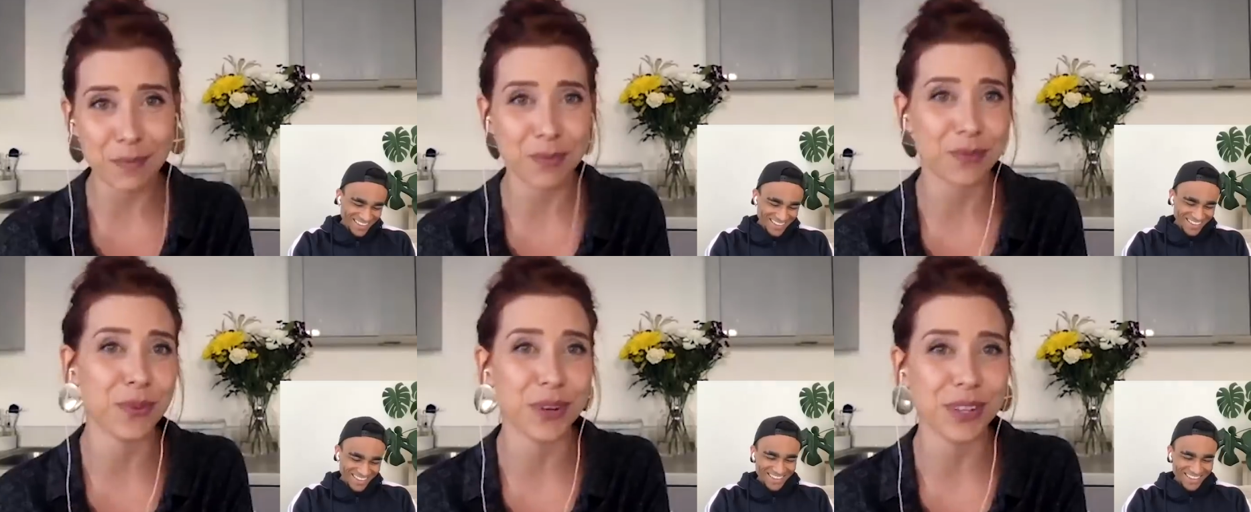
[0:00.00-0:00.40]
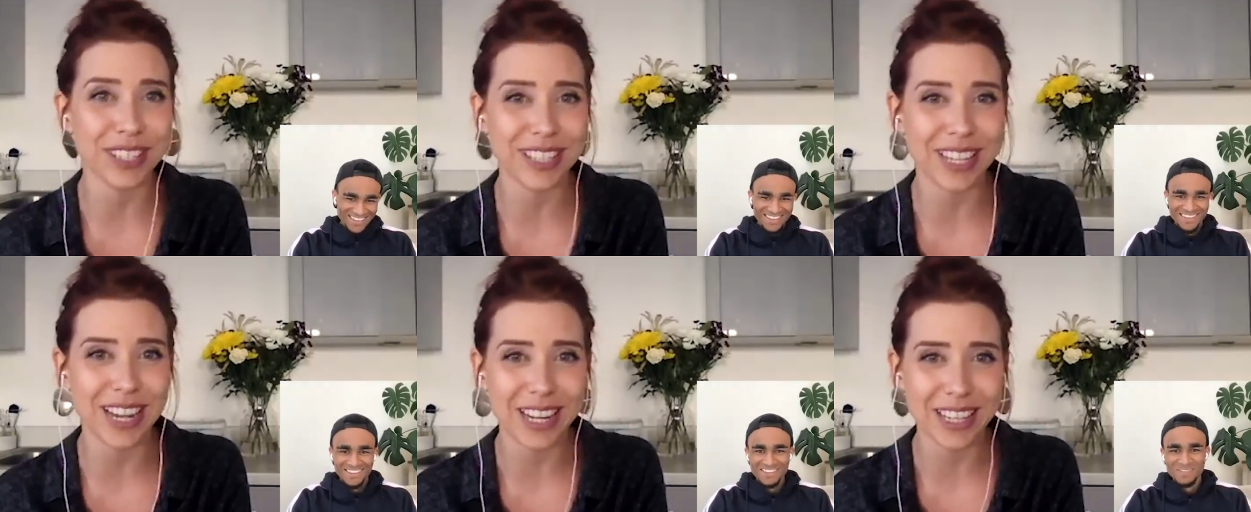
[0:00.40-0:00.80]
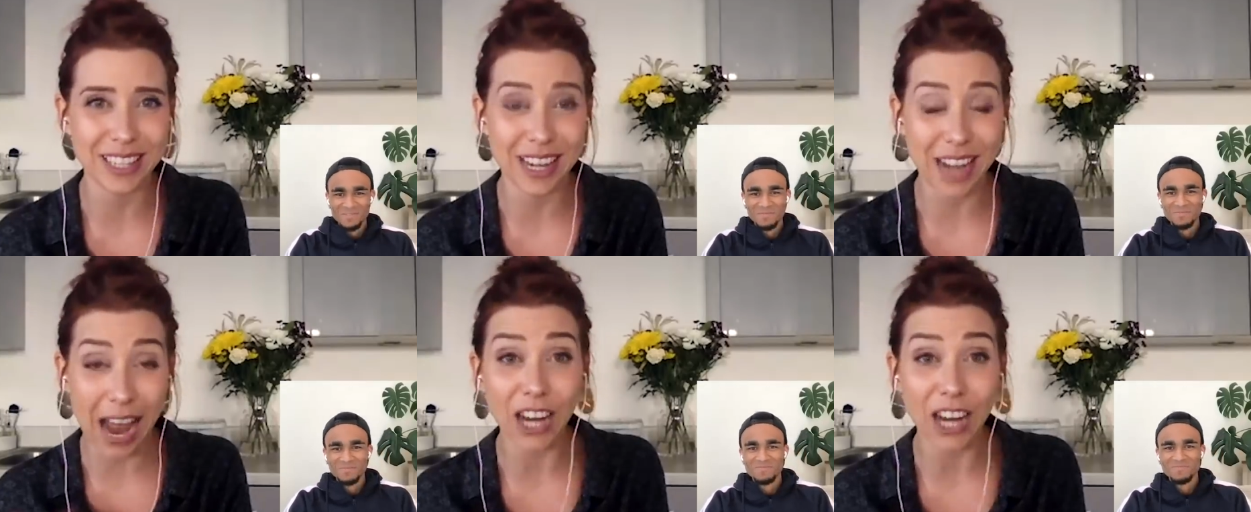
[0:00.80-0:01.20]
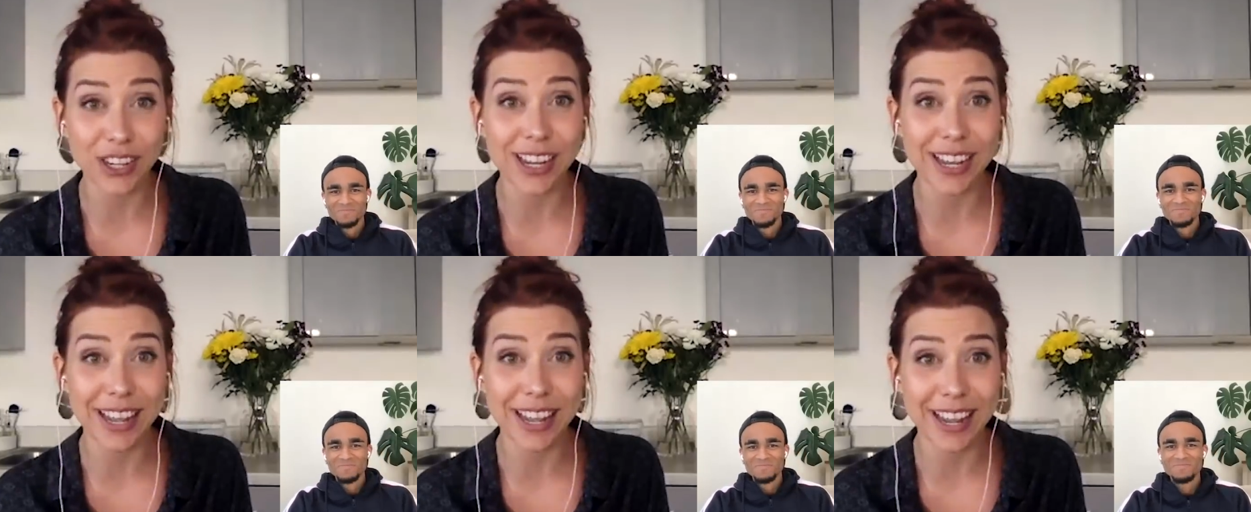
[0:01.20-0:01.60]
Speaker 1: before the scene and said,
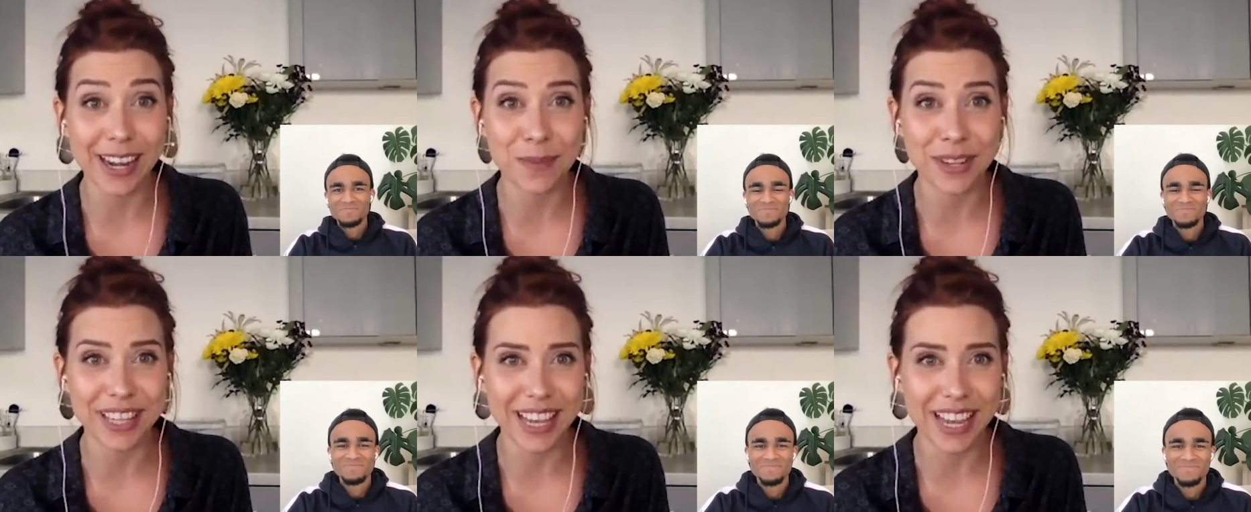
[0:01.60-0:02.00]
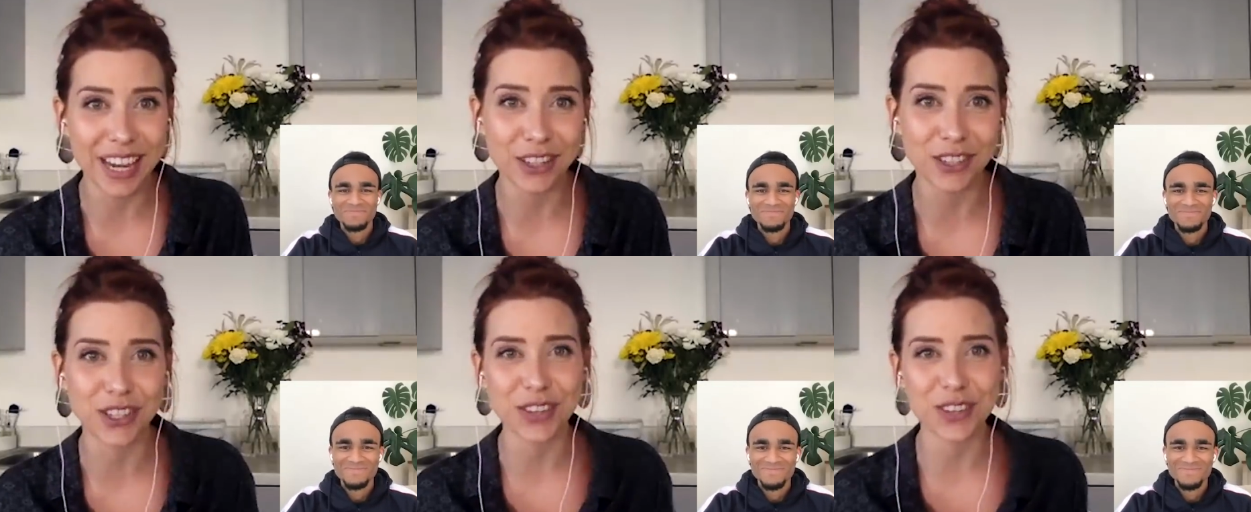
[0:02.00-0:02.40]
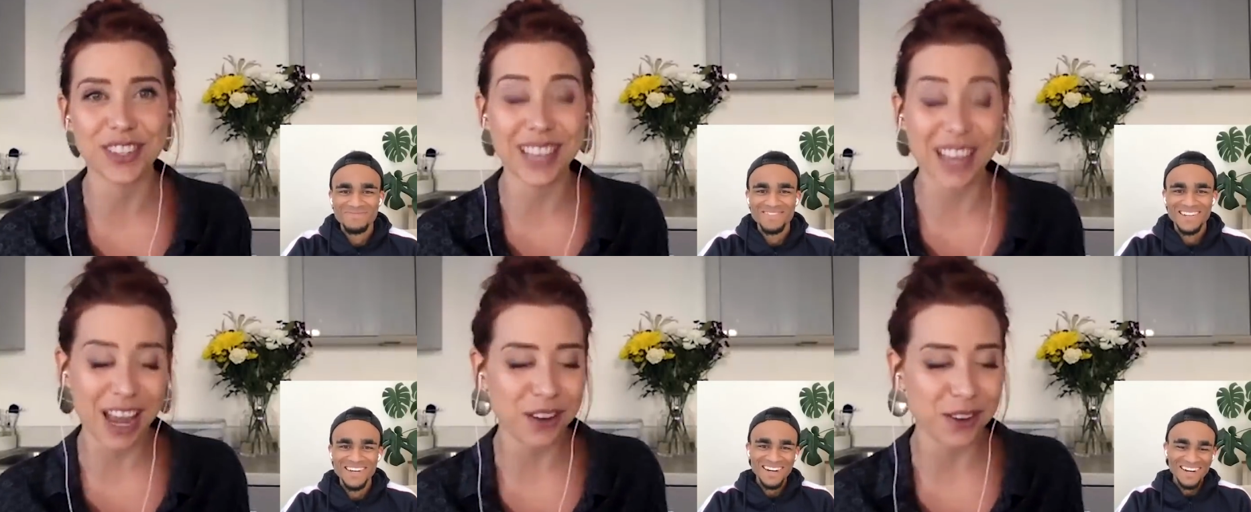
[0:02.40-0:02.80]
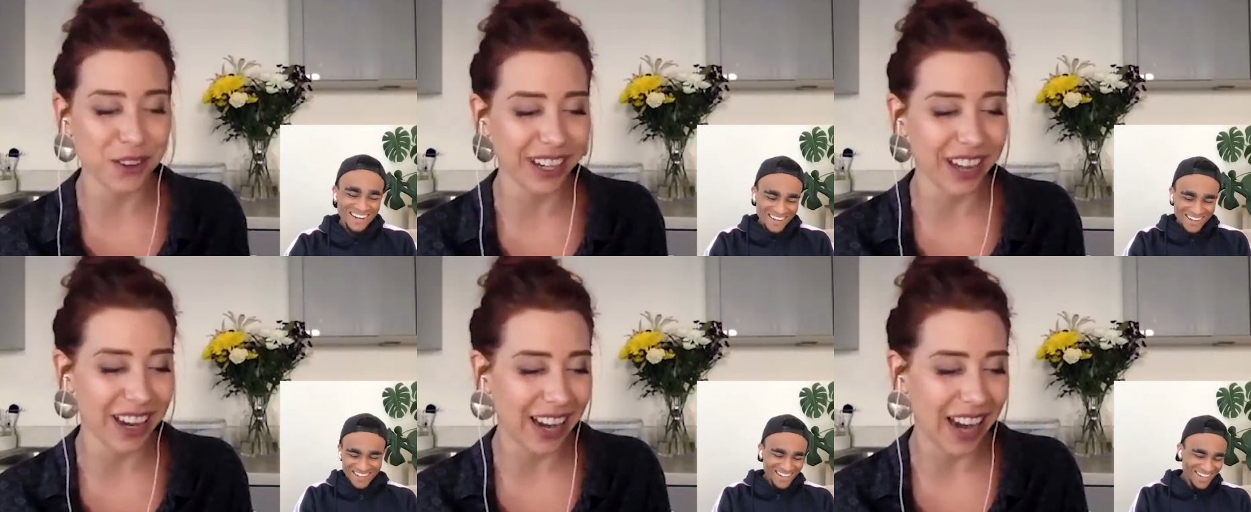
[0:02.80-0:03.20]
actually hit him in the ear. So you see
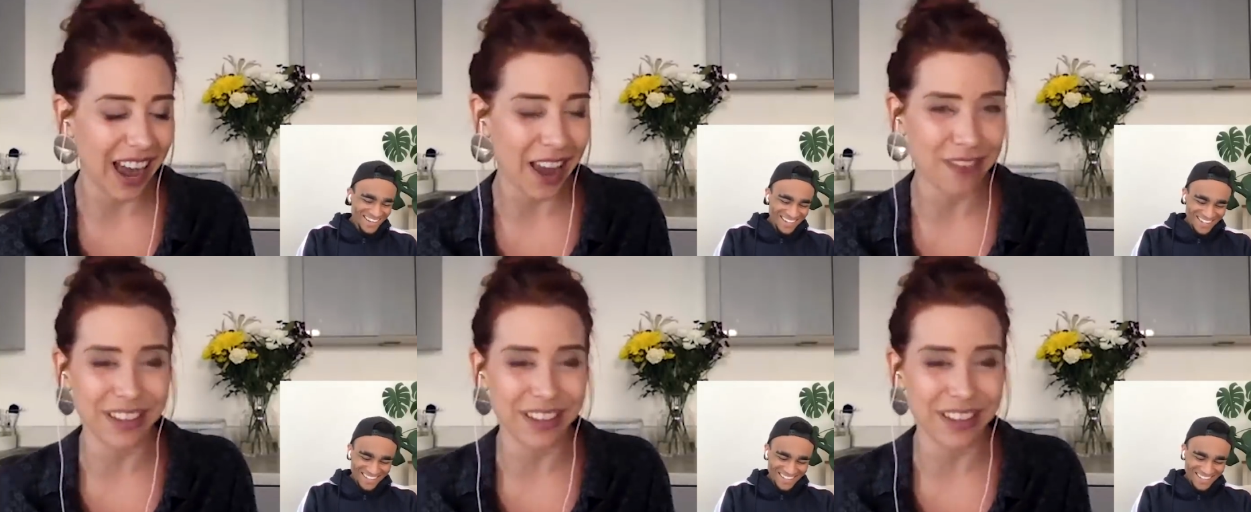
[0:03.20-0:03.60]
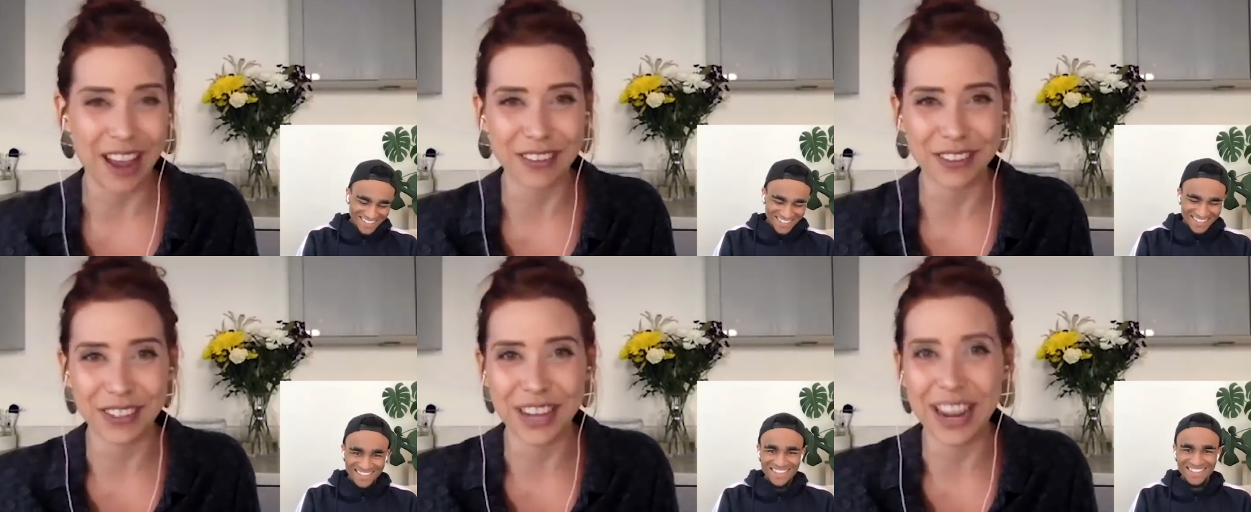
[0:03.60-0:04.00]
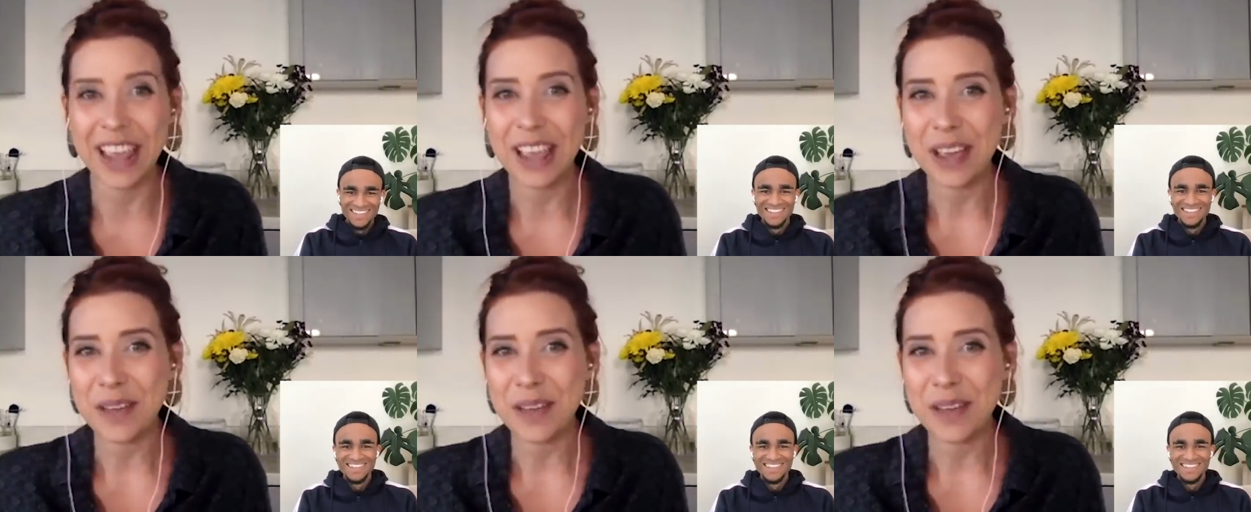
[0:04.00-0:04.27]
everyone's uh, kind of oh. laughing after it.